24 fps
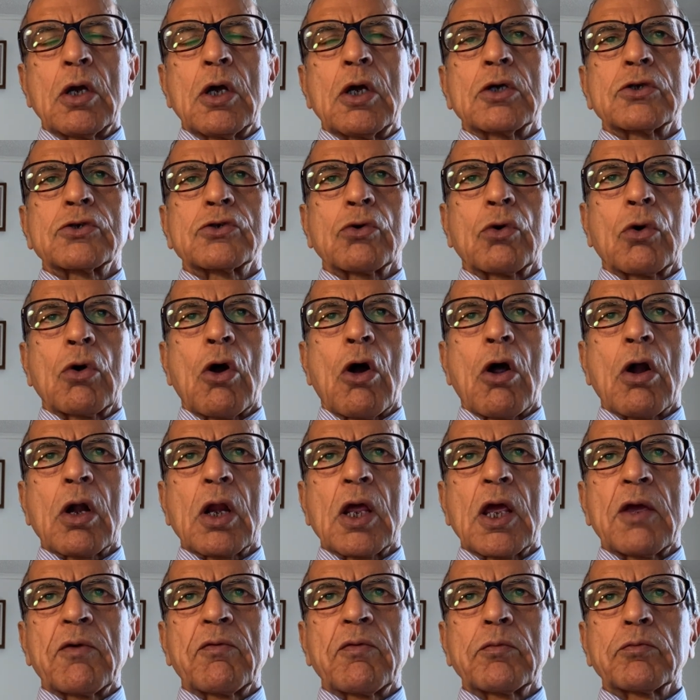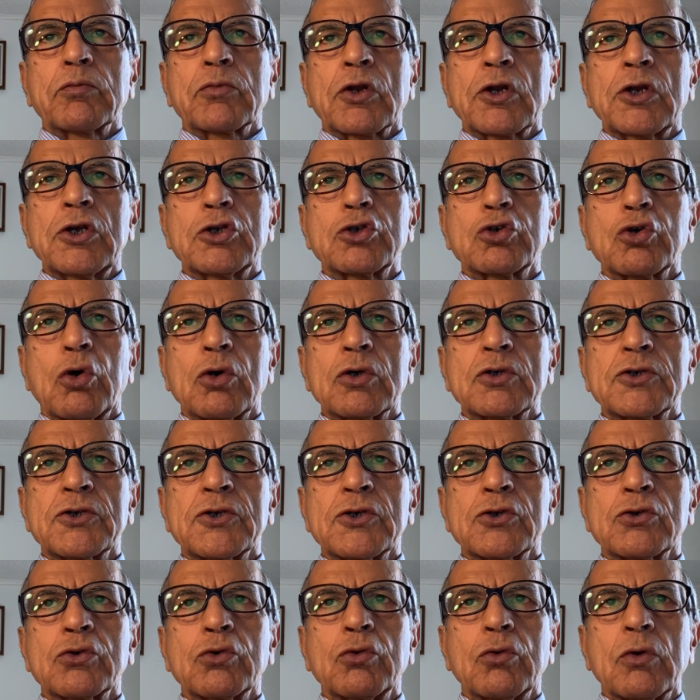So God gave him 3
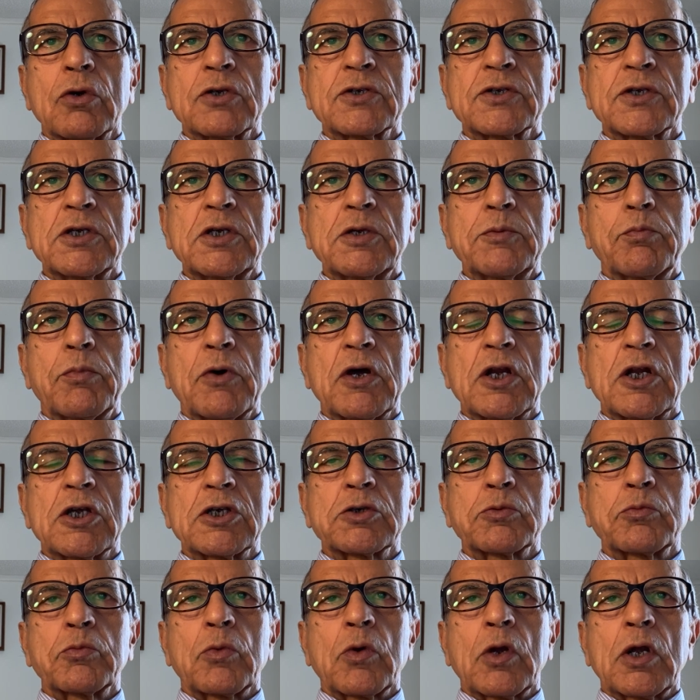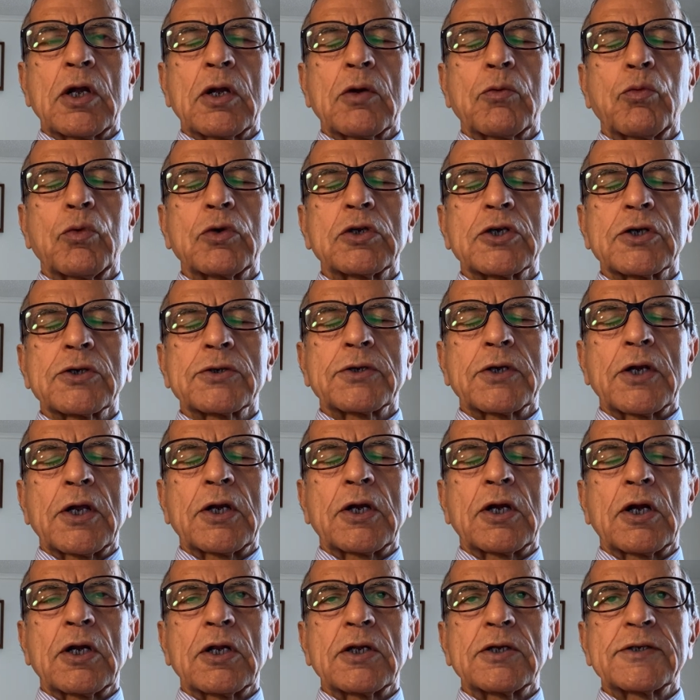choices to receive punishment, which are
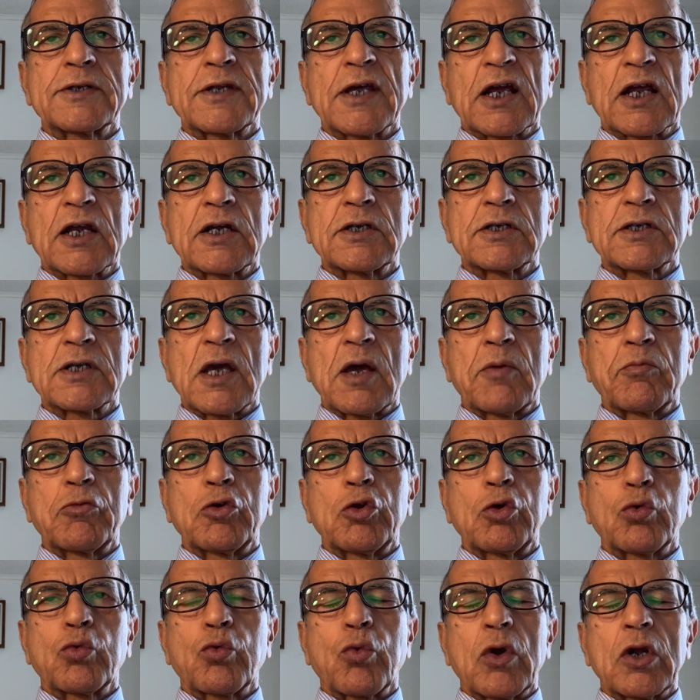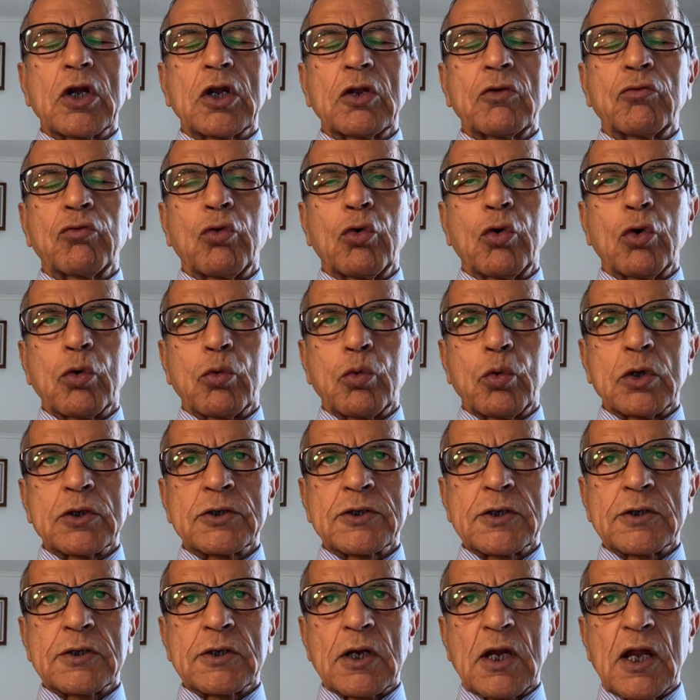stated in 2 Samuel 24
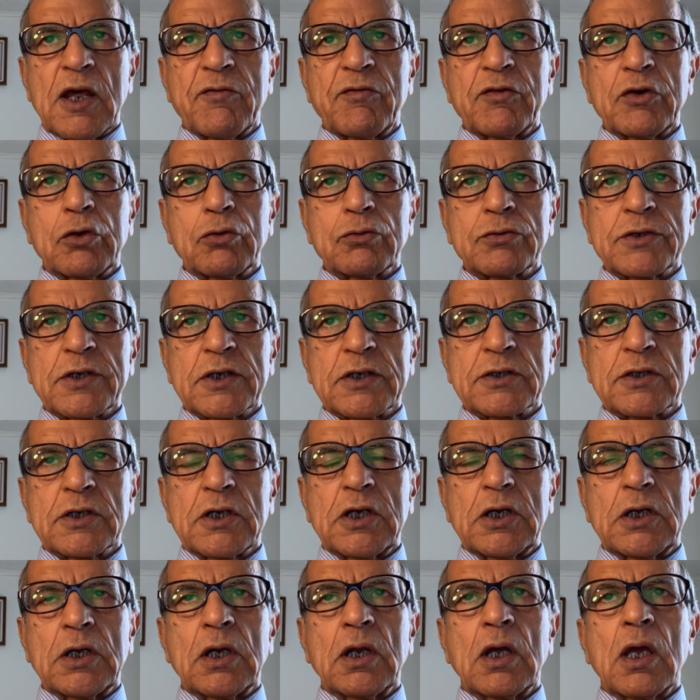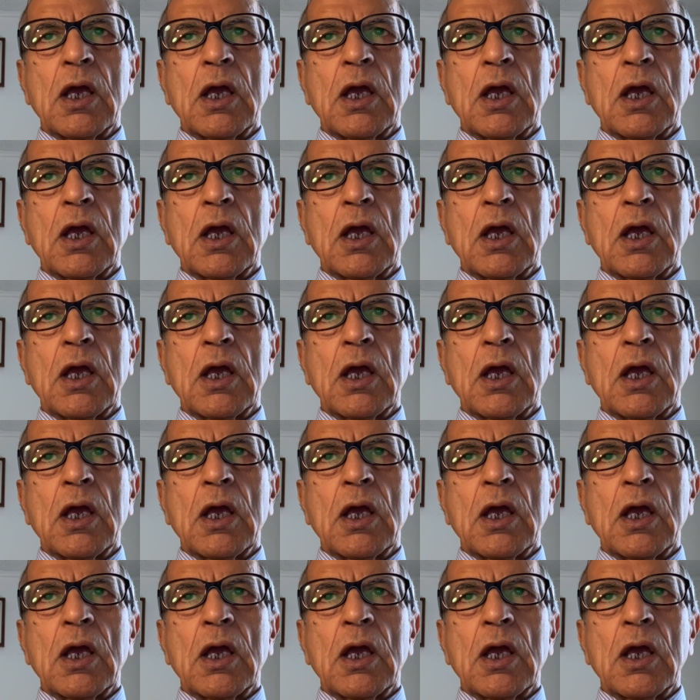verses 11 to 16.